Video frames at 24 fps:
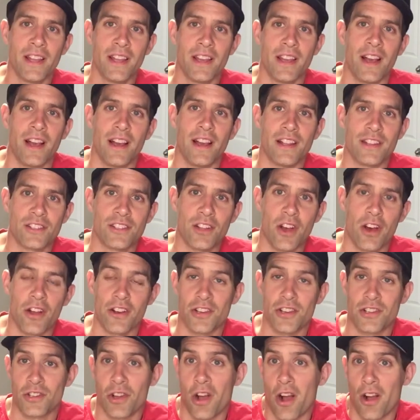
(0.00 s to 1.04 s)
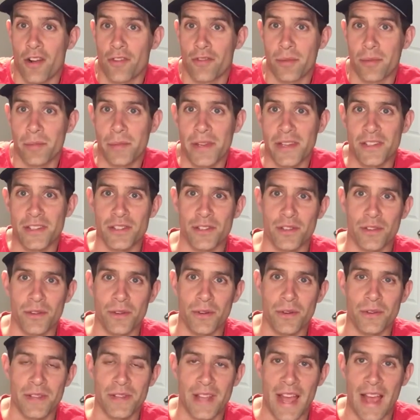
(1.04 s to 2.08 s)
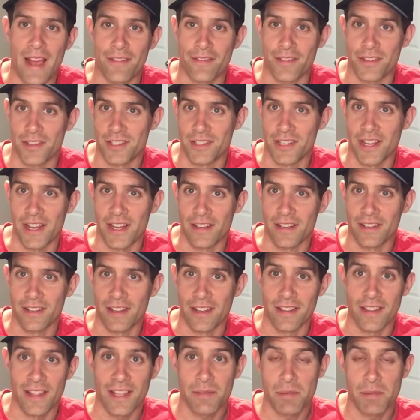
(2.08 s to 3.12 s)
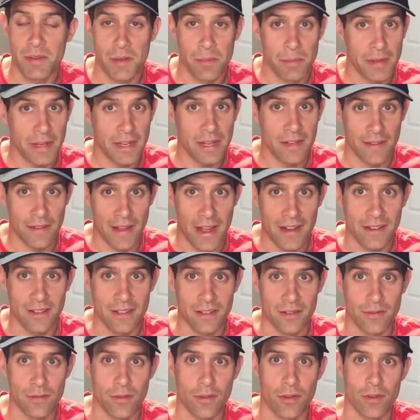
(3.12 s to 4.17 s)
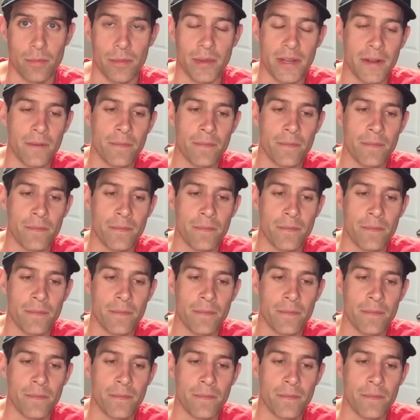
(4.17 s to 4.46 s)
it's not a shock for me to have to sight. And that's been a big advantage for me.